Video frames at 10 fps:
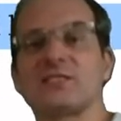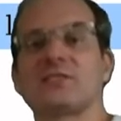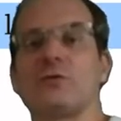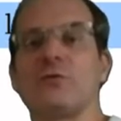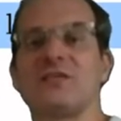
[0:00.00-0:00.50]

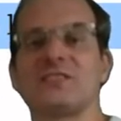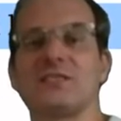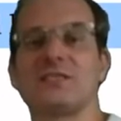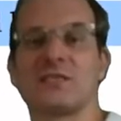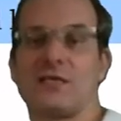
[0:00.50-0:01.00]
So this
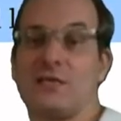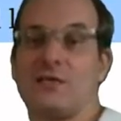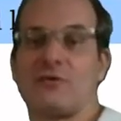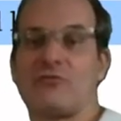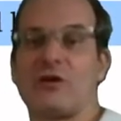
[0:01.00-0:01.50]
is
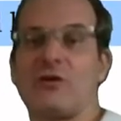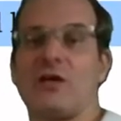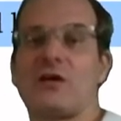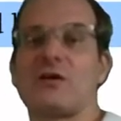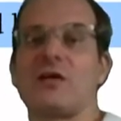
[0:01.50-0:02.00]

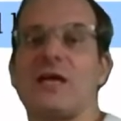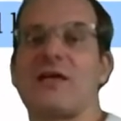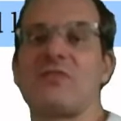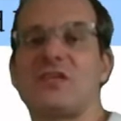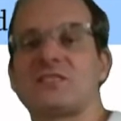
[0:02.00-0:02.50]
regular
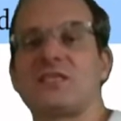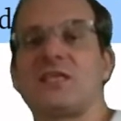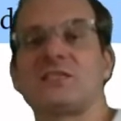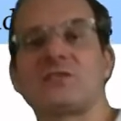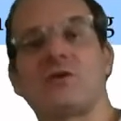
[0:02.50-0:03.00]
and this
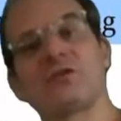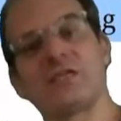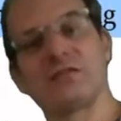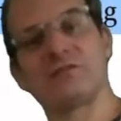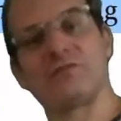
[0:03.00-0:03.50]
is
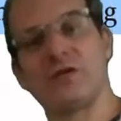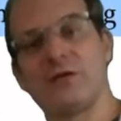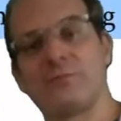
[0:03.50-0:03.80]
context free.